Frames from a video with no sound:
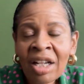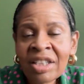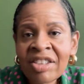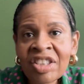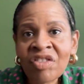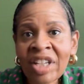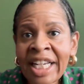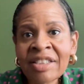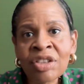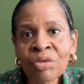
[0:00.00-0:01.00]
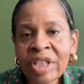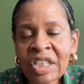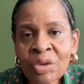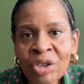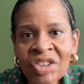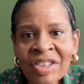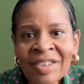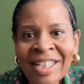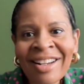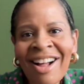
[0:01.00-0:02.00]
list of links and
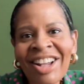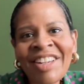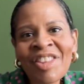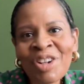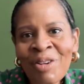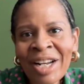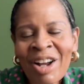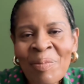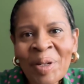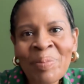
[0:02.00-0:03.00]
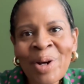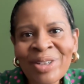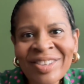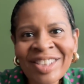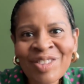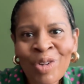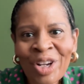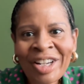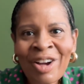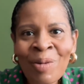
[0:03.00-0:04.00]
resources, and I'll even throw in a couple of bonuses for
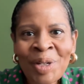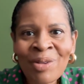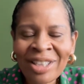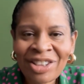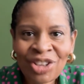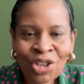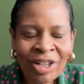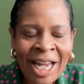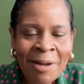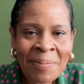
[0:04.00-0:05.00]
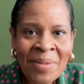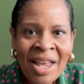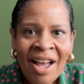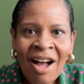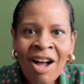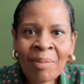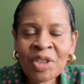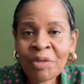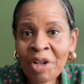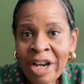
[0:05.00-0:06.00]
you to help you on your journey.
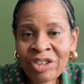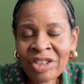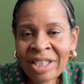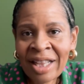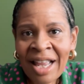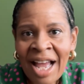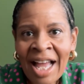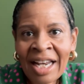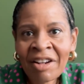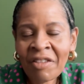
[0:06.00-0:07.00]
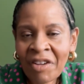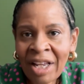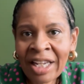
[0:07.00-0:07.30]
So if you're interested in that and you feel